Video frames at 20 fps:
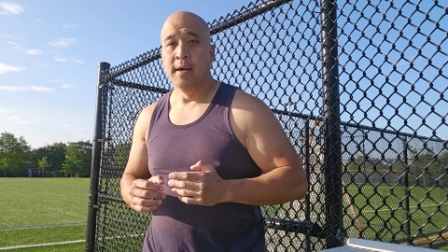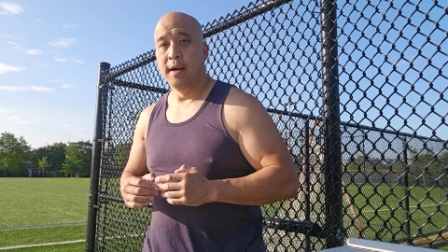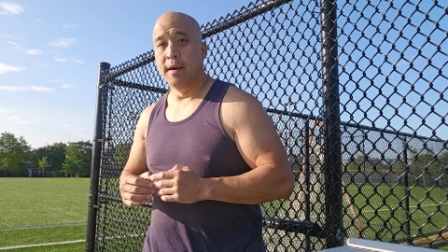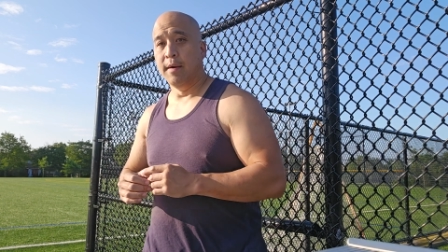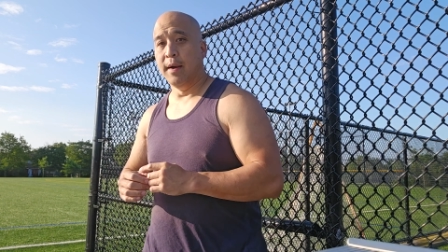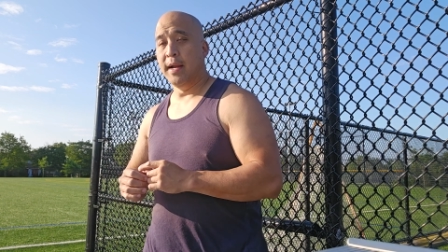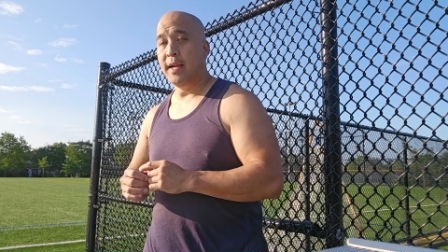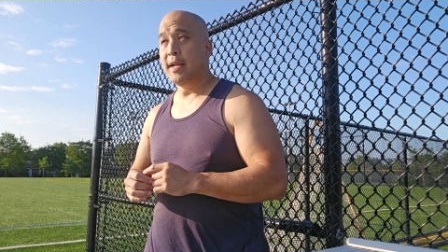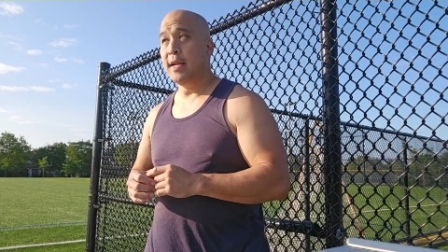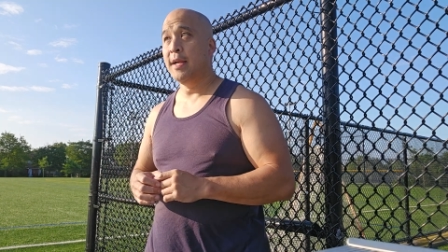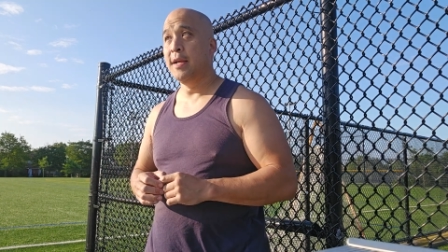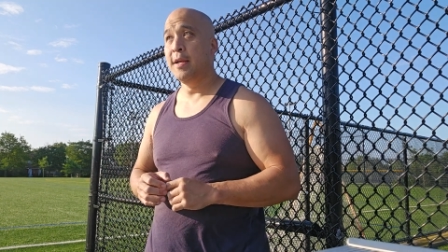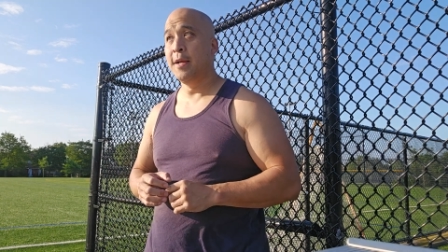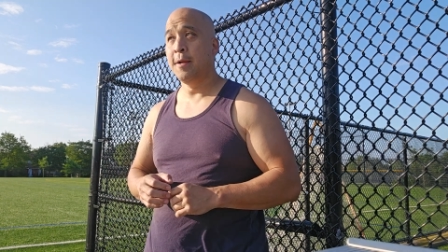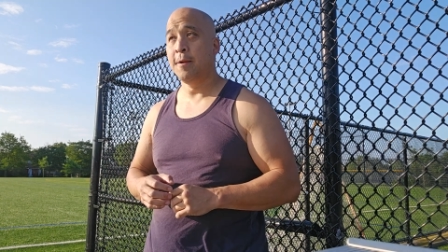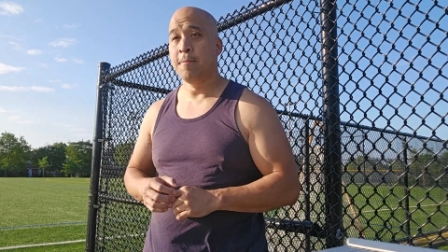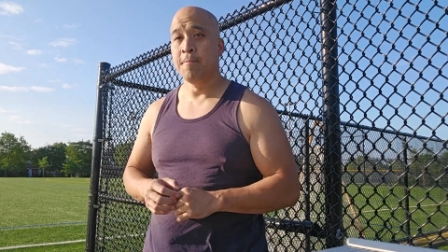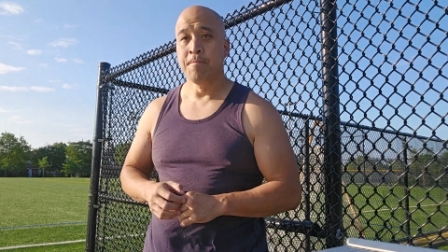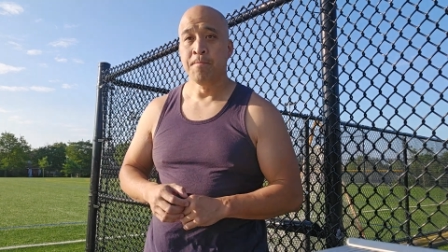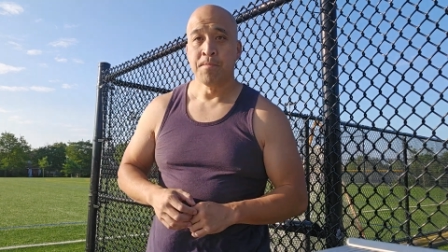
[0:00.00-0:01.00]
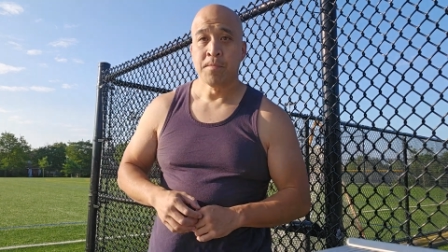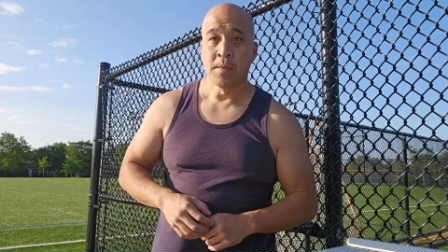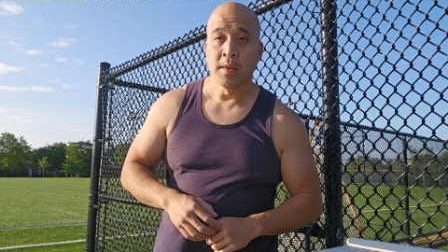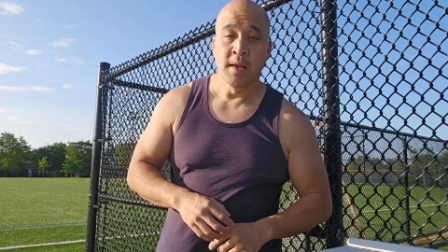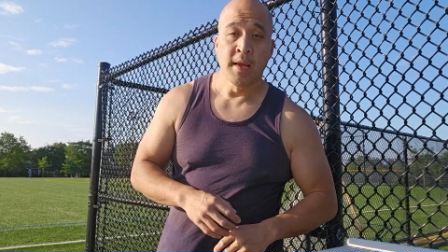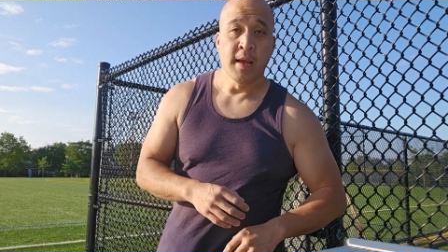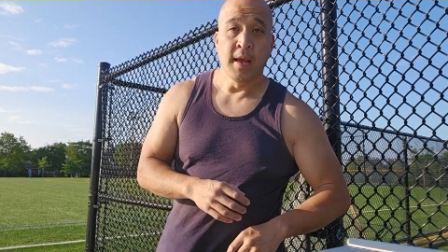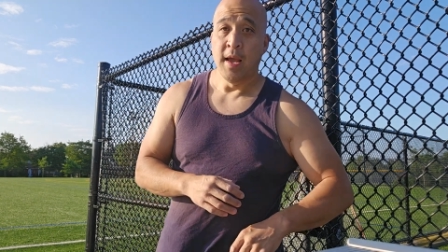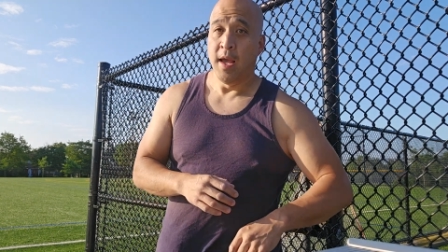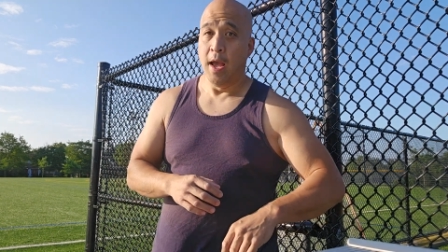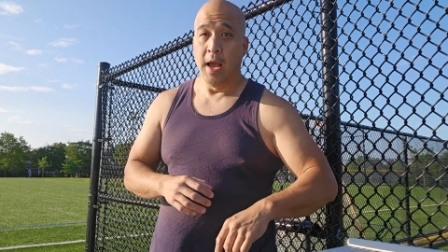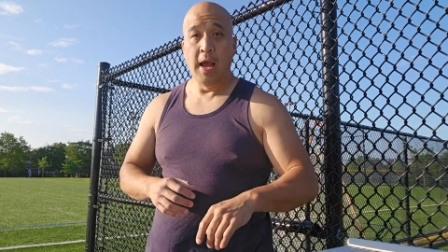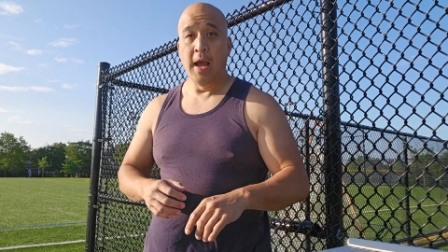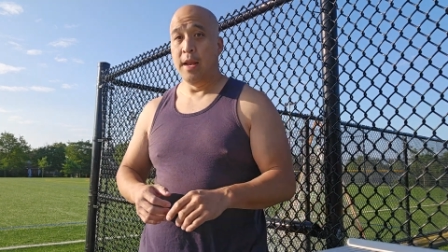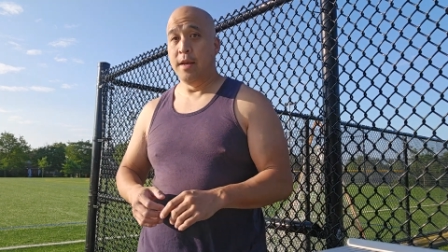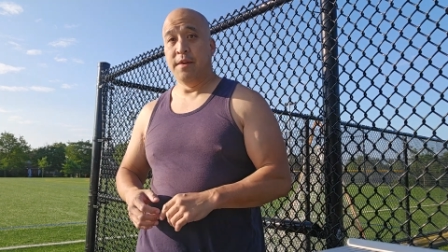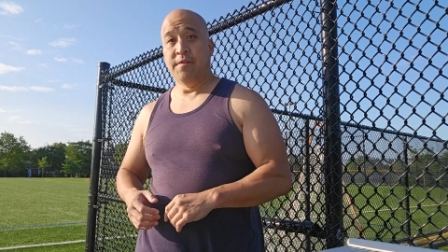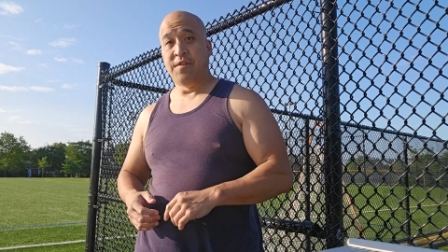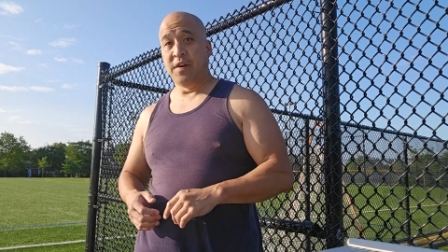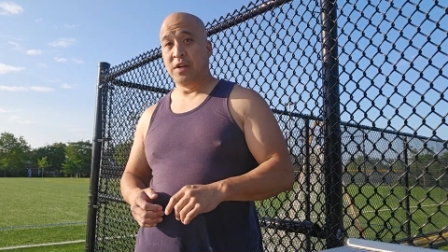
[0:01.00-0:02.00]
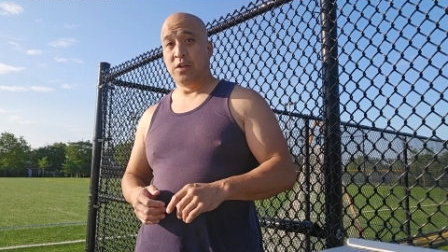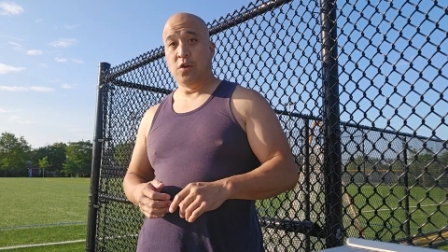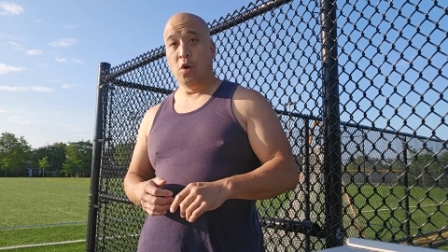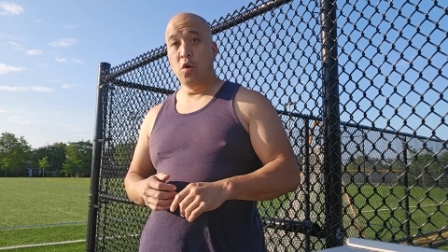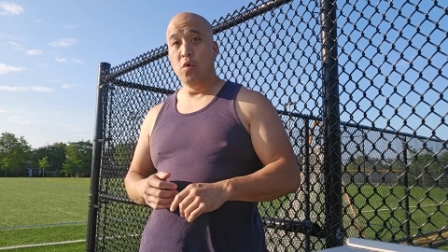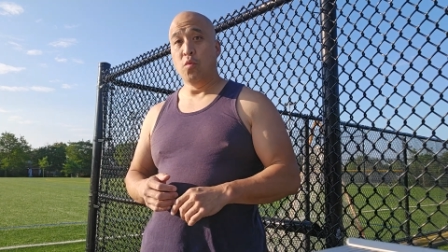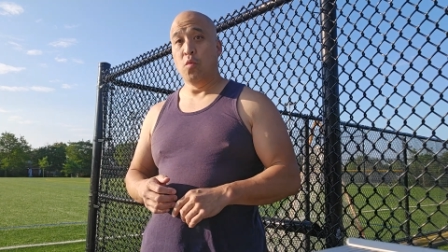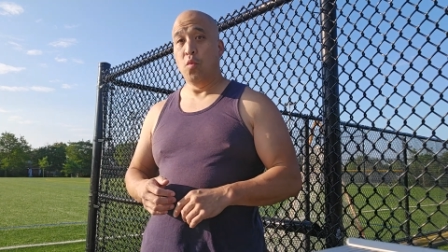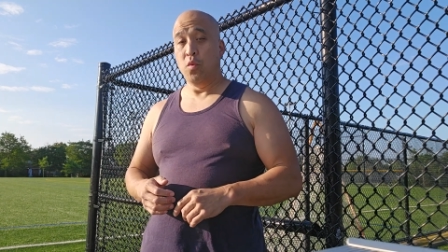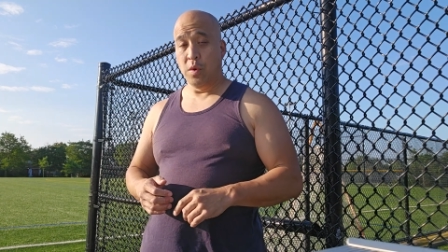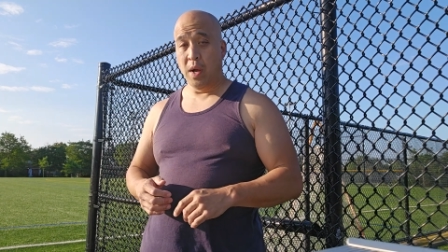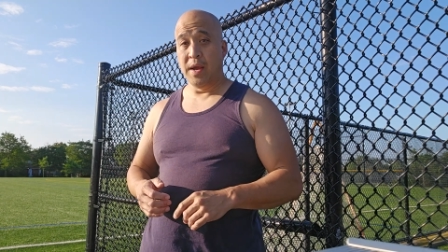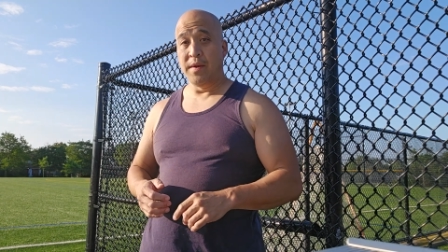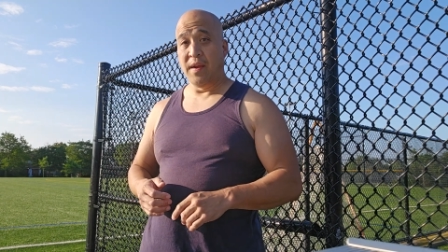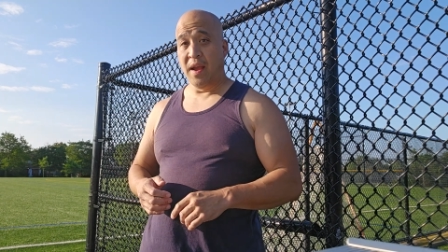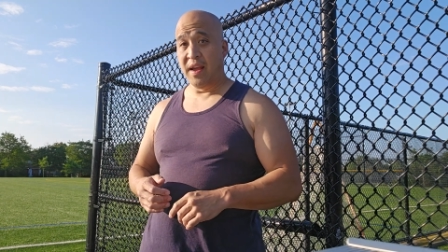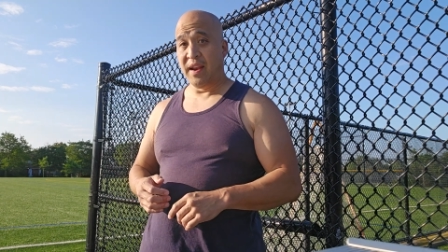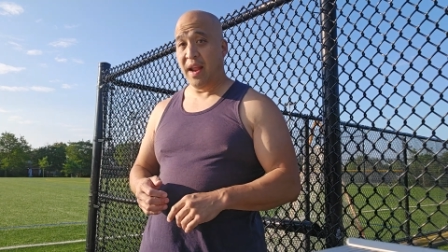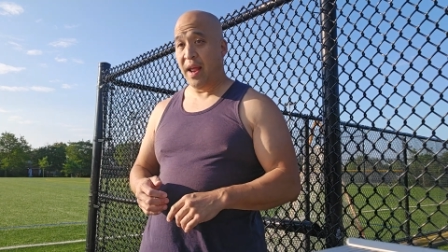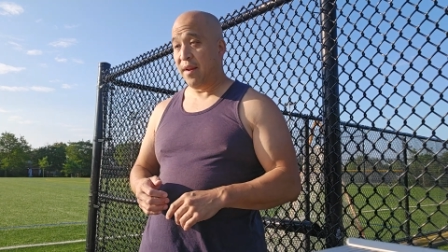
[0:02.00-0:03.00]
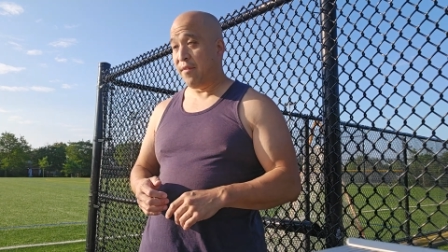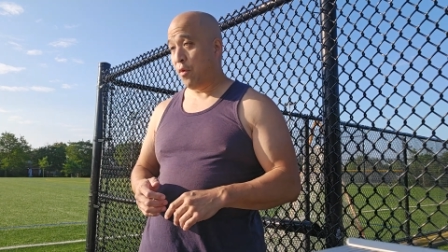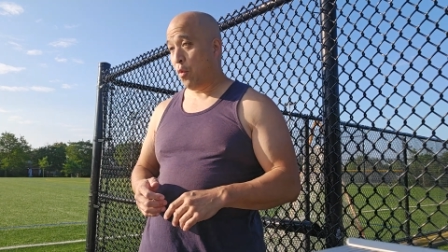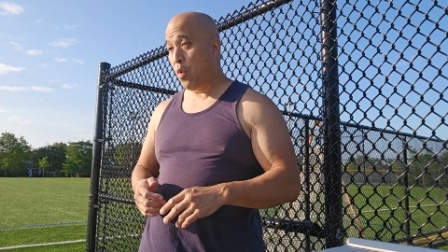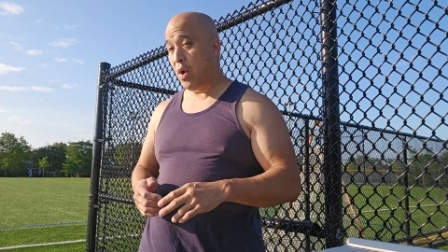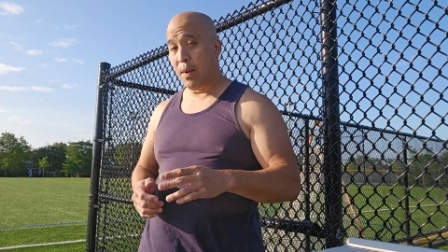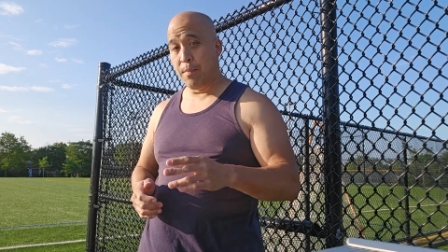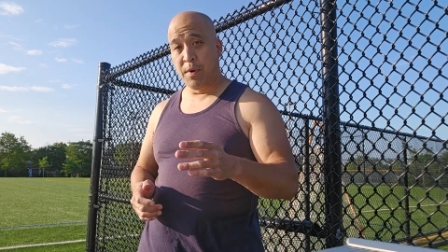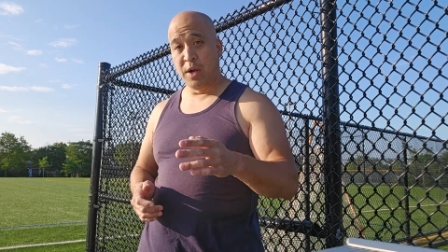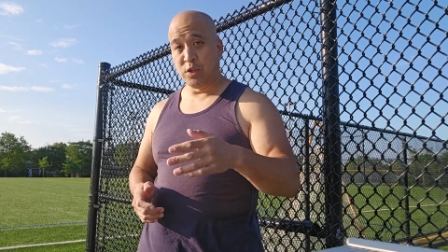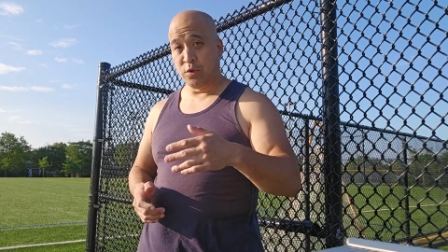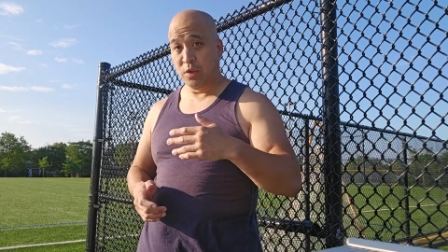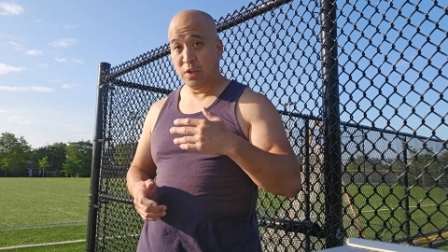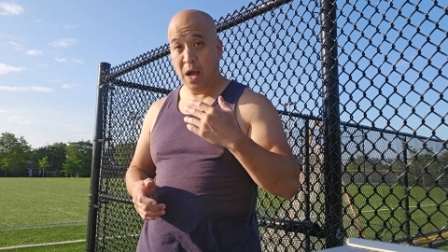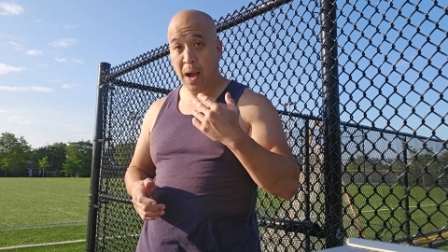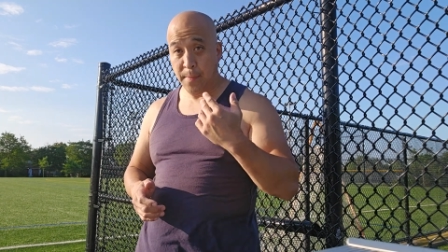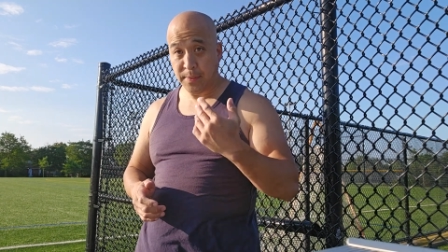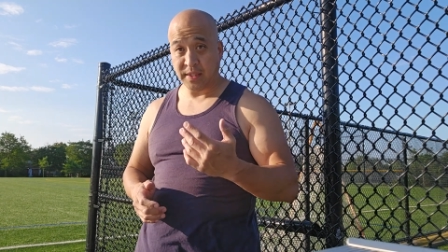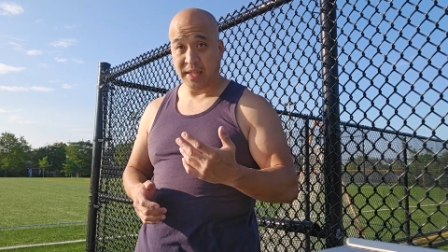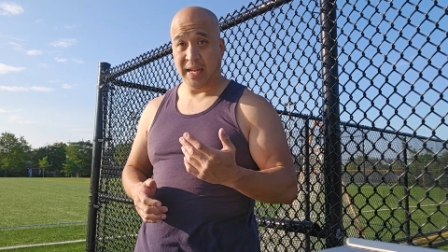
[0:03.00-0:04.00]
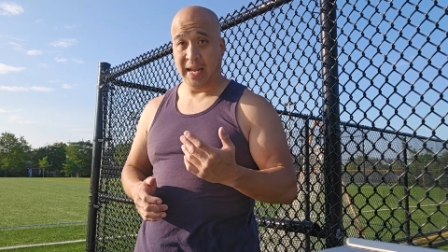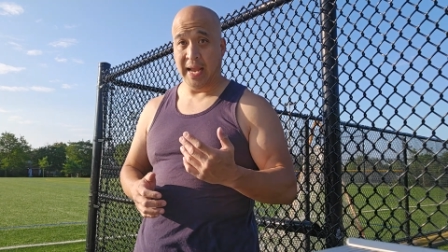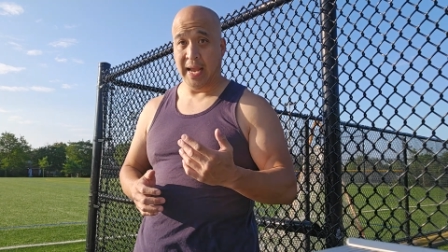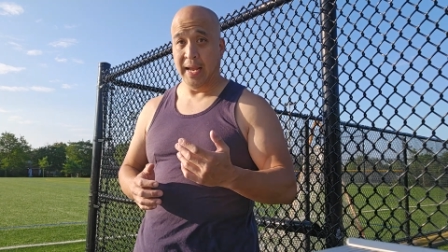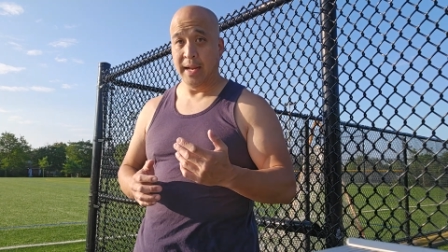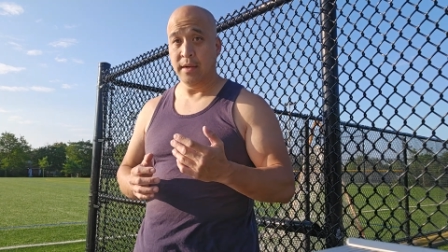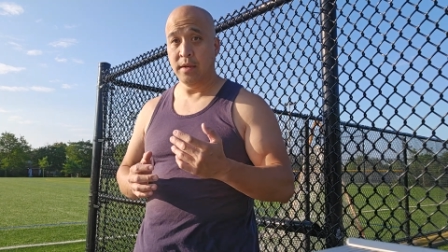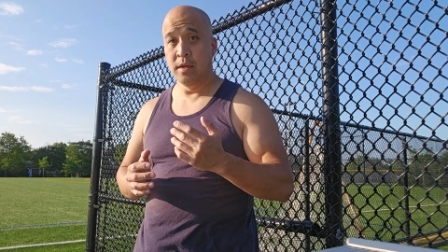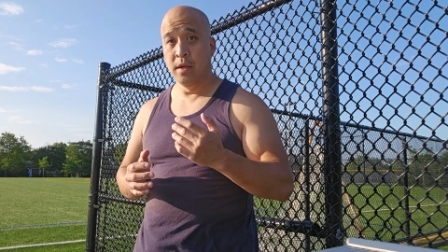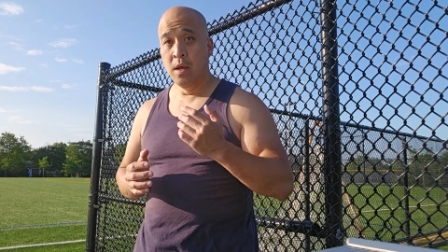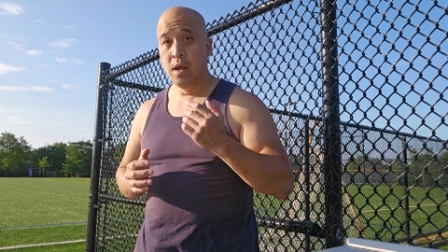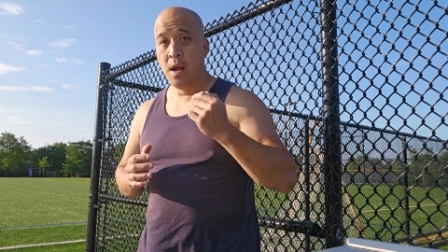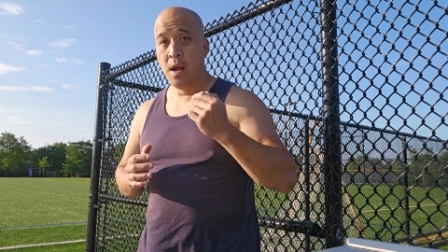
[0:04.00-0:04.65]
All right. And if I don't, and if I want to punch with the opposite hand,